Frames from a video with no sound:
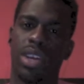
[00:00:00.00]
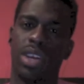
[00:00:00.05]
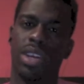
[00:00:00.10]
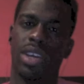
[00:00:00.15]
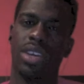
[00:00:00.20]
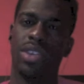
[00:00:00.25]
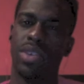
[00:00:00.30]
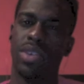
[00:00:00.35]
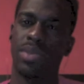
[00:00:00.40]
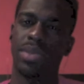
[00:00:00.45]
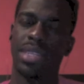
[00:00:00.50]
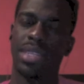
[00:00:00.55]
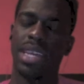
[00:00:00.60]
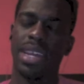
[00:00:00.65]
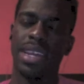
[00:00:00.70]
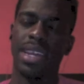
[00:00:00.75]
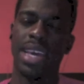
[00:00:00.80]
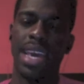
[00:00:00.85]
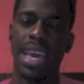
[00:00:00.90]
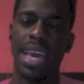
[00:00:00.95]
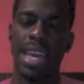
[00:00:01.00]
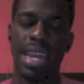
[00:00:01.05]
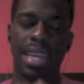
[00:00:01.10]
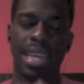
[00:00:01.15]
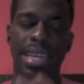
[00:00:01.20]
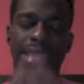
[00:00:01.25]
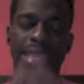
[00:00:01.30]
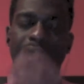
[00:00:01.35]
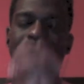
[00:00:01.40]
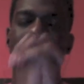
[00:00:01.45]
You know what I'm saying? And I
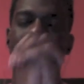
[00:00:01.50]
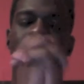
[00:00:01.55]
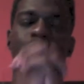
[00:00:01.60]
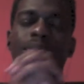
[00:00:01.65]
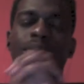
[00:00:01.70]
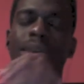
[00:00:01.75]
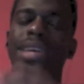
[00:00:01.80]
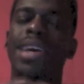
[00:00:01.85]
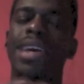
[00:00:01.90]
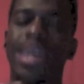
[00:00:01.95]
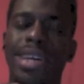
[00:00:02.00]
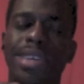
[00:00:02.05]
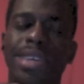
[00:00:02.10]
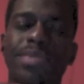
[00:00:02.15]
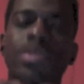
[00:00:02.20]
guess this will be a